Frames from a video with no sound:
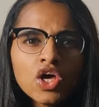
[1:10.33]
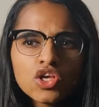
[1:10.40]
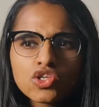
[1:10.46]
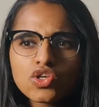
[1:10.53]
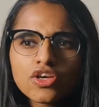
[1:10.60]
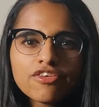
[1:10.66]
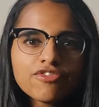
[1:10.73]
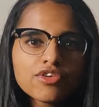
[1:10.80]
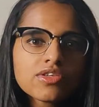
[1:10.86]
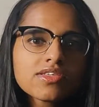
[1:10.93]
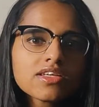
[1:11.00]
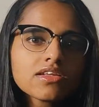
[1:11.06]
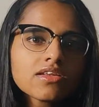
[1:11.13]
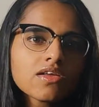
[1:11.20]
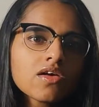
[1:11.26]
So if you
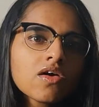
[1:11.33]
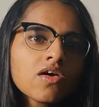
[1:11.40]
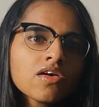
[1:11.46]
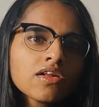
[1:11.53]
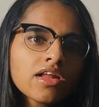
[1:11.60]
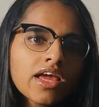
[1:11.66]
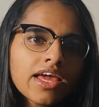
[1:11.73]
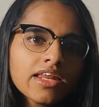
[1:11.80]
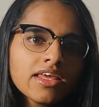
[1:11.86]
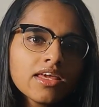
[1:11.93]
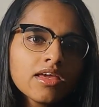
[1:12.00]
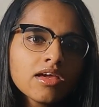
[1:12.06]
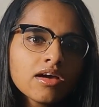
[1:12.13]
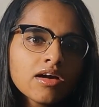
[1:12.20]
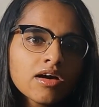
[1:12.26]
sit on any